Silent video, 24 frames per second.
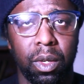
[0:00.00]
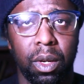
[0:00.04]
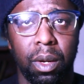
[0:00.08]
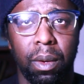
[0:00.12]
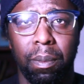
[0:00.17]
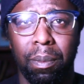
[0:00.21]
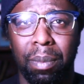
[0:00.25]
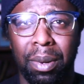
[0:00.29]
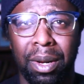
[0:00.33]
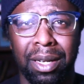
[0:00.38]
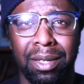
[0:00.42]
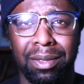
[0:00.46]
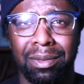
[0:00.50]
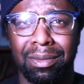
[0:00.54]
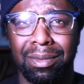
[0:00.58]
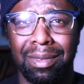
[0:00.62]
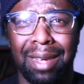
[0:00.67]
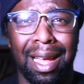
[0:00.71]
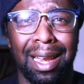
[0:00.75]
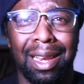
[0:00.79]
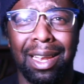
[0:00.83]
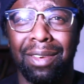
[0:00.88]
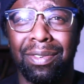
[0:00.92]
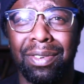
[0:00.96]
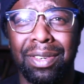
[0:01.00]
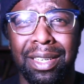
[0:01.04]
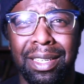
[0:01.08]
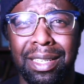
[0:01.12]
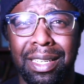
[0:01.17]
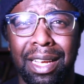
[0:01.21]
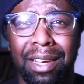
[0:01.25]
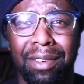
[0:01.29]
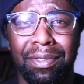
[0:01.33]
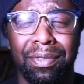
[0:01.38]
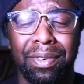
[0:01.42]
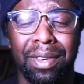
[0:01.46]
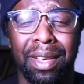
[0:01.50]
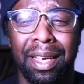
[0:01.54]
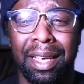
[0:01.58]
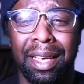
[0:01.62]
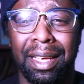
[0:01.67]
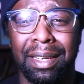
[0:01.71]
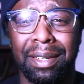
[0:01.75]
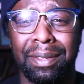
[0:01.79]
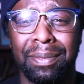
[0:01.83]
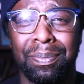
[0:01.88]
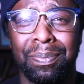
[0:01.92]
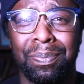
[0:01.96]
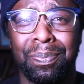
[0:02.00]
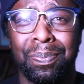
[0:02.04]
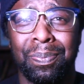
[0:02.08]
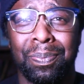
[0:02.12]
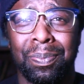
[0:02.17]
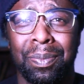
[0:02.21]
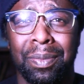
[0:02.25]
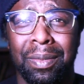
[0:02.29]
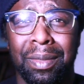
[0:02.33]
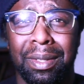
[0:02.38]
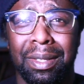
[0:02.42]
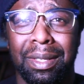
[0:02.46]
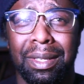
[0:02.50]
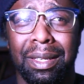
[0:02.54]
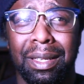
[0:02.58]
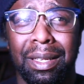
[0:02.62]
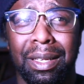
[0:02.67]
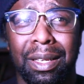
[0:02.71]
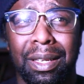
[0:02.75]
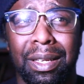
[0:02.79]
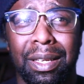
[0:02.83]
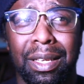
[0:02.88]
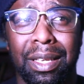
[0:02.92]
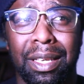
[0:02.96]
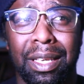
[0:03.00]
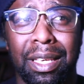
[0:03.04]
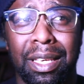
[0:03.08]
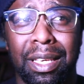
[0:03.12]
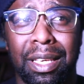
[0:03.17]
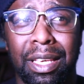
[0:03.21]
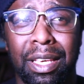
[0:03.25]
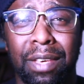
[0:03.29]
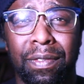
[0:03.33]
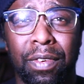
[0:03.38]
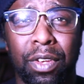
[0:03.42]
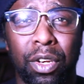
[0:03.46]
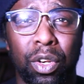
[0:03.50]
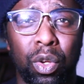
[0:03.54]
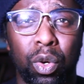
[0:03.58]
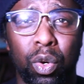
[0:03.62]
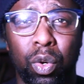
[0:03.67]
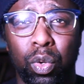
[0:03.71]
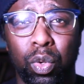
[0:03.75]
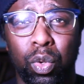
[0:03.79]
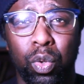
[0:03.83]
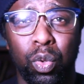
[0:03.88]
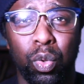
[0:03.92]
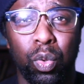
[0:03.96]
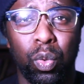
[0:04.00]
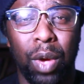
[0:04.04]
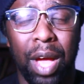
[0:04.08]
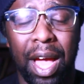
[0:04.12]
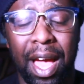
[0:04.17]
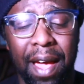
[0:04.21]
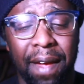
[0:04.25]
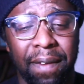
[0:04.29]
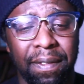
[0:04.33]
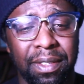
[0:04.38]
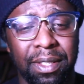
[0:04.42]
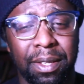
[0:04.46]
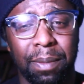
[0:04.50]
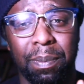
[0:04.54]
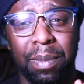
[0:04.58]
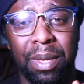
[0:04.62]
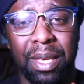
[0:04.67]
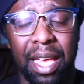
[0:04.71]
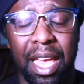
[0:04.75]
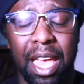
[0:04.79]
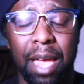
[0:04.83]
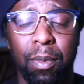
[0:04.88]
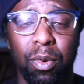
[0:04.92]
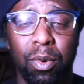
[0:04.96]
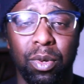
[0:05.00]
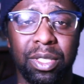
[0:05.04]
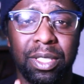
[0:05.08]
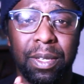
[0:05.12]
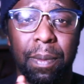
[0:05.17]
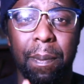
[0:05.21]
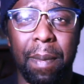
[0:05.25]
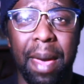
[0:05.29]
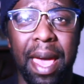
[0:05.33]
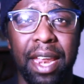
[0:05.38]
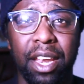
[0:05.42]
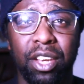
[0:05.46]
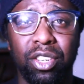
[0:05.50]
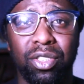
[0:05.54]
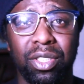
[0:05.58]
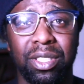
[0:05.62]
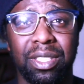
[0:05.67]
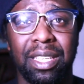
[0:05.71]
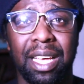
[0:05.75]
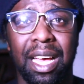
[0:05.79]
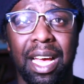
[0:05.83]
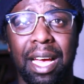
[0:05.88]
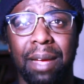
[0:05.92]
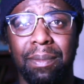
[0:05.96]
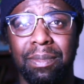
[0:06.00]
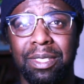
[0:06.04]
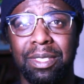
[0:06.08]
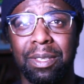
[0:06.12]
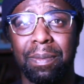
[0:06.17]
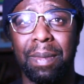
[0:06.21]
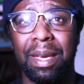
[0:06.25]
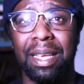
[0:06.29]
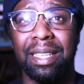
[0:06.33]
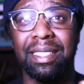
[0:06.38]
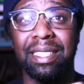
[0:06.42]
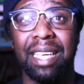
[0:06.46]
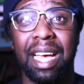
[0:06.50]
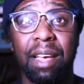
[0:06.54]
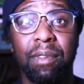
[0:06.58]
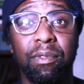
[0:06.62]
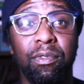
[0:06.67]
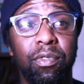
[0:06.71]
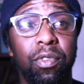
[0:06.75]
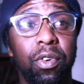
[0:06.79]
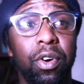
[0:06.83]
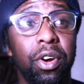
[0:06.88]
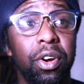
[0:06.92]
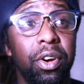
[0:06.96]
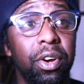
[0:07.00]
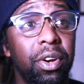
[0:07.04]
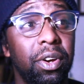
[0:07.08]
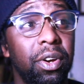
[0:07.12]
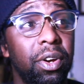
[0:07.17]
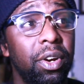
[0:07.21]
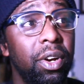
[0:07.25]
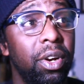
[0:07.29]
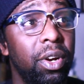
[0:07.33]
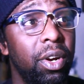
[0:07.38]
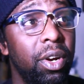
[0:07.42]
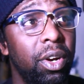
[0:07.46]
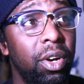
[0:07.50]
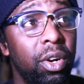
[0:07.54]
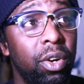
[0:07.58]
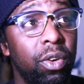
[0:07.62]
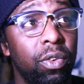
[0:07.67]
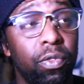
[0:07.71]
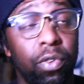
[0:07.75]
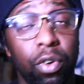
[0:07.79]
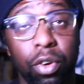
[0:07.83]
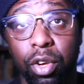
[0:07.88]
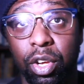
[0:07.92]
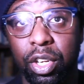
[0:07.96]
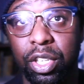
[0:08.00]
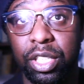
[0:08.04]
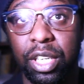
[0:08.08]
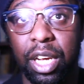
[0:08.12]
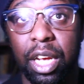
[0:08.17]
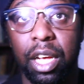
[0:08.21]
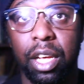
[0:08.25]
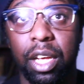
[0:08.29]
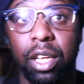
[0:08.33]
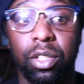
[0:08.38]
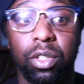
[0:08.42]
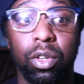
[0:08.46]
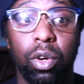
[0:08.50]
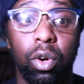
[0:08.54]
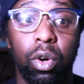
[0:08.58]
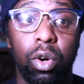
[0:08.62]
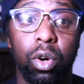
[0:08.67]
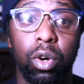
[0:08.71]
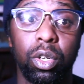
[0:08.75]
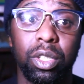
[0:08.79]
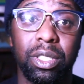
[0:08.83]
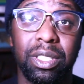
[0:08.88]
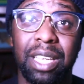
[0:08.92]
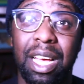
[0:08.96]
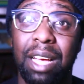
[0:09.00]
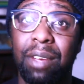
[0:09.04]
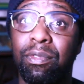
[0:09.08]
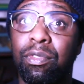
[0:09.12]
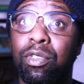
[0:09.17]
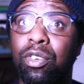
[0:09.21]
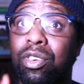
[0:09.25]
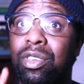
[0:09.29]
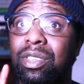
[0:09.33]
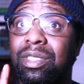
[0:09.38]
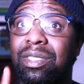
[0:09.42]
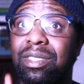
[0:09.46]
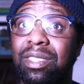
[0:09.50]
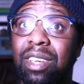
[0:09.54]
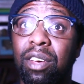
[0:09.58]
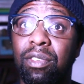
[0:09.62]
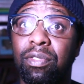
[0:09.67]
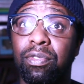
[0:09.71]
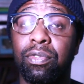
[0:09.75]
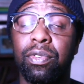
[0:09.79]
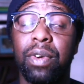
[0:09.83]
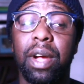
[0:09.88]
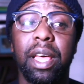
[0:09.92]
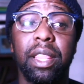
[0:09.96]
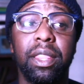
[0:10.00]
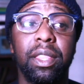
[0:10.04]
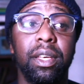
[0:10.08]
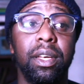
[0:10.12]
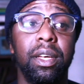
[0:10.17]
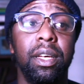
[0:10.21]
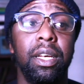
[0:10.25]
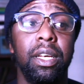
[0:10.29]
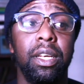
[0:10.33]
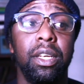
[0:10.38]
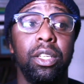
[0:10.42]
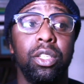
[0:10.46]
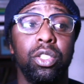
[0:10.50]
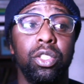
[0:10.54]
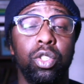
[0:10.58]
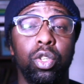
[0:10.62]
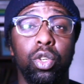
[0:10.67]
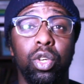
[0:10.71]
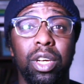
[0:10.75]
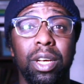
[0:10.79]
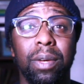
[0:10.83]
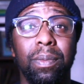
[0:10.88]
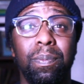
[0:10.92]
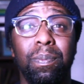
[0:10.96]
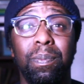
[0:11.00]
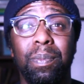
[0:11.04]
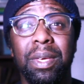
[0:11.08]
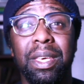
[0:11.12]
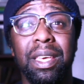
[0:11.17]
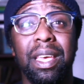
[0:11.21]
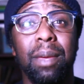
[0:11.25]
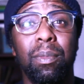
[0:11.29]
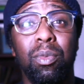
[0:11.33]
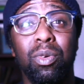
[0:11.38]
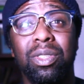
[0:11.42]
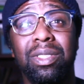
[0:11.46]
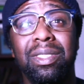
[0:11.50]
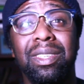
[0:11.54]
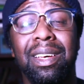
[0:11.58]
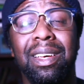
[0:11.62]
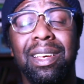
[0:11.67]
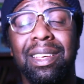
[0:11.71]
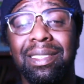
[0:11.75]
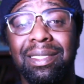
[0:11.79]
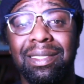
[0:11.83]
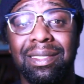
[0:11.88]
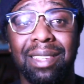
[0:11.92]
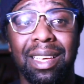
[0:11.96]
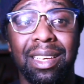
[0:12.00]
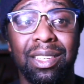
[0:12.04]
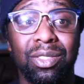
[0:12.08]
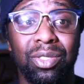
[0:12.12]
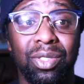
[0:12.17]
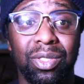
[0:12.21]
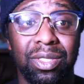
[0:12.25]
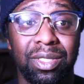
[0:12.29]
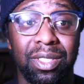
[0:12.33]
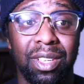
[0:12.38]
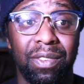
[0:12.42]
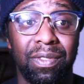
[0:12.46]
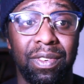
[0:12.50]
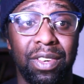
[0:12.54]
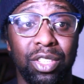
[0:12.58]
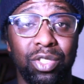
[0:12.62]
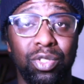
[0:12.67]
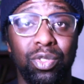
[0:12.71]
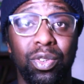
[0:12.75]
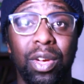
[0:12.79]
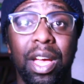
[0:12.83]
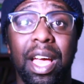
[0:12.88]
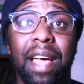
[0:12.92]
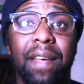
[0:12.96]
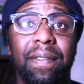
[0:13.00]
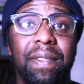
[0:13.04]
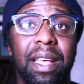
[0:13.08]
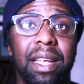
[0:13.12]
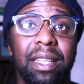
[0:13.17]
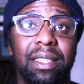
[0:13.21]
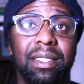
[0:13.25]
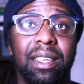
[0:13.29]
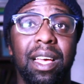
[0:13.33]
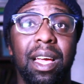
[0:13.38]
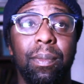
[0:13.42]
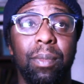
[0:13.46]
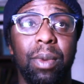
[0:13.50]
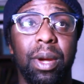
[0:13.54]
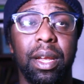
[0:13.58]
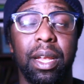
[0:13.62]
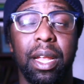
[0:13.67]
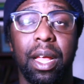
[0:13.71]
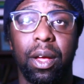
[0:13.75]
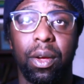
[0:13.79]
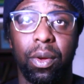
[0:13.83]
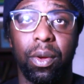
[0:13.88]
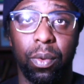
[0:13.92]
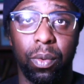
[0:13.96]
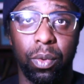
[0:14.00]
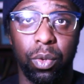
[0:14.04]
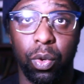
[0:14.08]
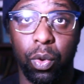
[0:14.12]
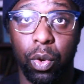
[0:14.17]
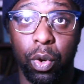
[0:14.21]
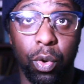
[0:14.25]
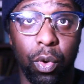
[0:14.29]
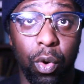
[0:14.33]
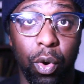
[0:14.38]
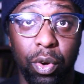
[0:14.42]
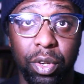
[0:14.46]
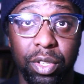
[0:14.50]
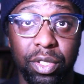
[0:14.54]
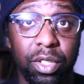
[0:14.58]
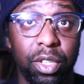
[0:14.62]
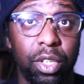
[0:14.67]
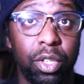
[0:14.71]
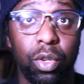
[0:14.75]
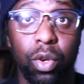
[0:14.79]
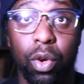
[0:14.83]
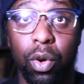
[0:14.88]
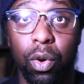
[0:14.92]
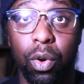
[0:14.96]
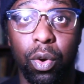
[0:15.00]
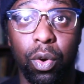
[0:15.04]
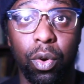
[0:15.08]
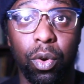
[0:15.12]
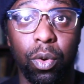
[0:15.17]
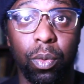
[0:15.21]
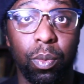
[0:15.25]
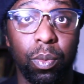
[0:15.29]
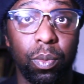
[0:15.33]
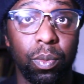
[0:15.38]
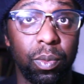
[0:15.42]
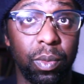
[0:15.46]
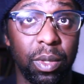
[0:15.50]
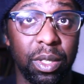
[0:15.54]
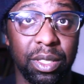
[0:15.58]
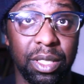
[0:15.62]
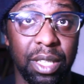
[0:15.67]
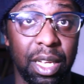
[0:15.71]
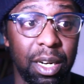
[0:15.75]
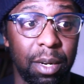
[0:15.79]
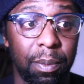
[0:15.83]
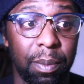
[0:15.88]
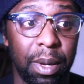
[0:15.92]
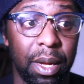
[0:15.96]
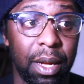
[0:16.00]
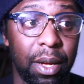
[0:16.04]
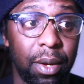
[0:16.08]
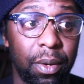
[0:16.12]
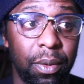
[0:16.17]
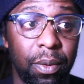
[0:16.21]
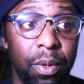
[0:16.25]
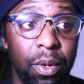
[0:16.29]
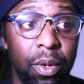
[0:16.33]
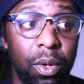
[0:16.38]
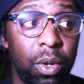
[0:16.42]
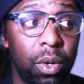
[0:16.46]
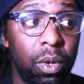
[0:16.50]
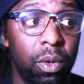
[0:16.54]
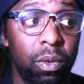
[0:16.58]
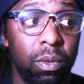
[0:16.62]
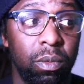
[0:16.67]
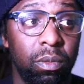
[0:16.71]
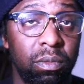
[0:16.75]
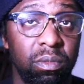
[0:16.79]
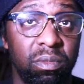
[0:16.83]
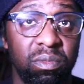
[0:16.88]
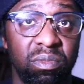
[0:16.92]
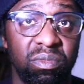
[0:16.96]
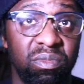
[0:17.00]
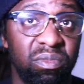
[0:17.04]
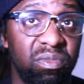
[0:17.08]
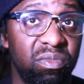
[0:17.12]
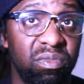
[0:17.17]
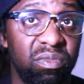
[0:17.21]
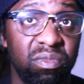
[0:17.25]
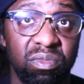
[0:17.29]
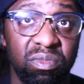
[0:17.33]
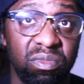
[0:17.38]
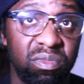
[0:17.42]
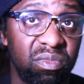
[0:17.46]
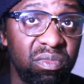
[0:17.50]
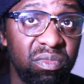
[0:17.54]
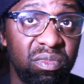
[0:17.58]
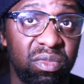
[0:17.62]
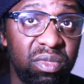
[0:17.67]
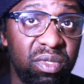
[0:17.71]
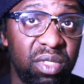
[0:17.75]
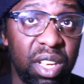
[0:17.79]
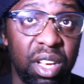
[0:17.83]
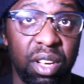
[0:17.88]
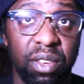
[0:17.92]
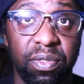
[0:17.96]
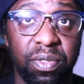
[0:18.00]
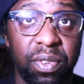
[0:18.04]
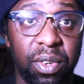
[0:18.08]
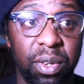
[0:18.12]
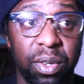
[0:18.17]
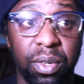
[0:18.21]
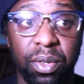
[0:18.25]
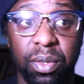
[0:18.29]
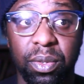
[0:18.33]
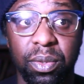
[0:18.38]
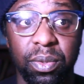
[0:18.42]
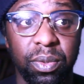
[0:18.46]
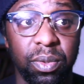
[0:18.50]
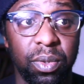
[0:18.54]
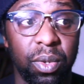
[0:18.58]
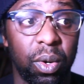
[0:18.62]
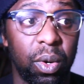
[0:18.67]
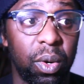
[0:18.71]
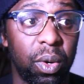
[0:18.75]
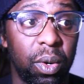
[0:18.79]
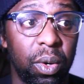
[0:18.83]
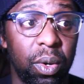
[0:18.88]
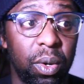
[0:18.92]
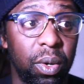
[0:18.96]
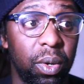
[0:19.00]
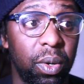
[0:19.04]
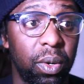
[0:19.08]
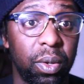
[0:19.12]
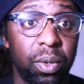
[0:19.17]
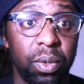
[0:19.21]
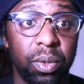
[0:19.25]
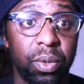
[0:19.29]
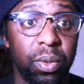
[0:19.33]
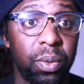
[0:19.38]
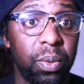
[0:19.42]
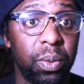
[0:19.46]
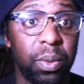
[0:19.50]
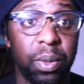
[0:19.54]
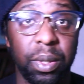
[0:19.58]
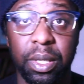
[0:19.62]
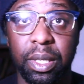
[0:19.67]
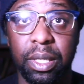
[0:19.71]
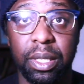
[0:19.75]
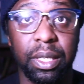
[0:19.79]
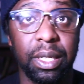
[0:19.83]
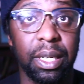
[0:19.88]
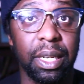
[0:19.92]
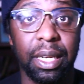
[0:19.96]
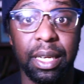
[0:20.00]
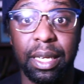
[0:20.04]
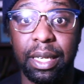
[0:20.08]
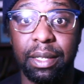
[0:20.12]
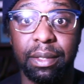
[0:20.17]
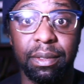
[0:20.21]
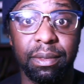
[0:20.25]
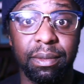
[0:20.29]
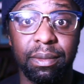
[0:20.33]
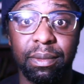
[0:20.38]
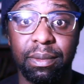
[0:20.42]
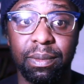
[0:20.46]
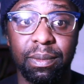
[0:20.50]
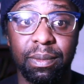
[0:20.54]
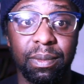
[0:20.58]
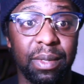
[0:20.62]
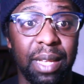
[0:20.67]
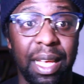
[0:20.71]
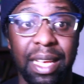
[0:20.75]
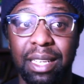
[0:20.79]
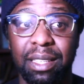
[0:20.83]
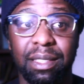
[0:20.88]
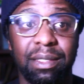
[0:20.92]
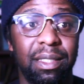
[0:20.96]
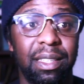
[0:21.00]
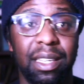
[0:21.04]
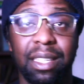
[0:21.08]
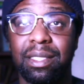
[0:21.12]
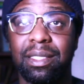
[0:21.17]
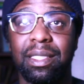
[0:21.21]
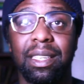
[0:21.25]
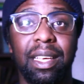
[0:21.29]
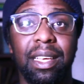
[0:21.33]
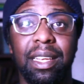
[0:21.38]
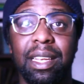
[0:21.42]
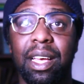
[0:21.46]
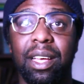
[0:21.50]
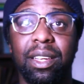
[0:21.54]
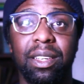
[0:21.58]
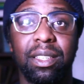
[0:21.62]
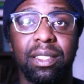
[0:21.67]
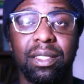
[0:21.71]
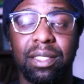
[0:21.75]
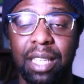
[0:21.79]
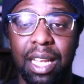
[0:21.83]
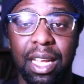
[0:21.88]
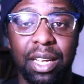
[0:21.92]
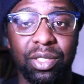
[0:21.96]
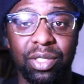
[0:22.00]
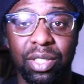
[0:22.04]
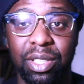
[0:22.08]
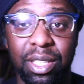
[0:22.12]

But I love her to death, and even though you have to be able to manage your time, to make time for your child, or time for yourself rather, so you could be able to assess yourself, because you have that time right now. You're in quarantine, you're home. It's not about cell phone or doing like let's lay down and slouch.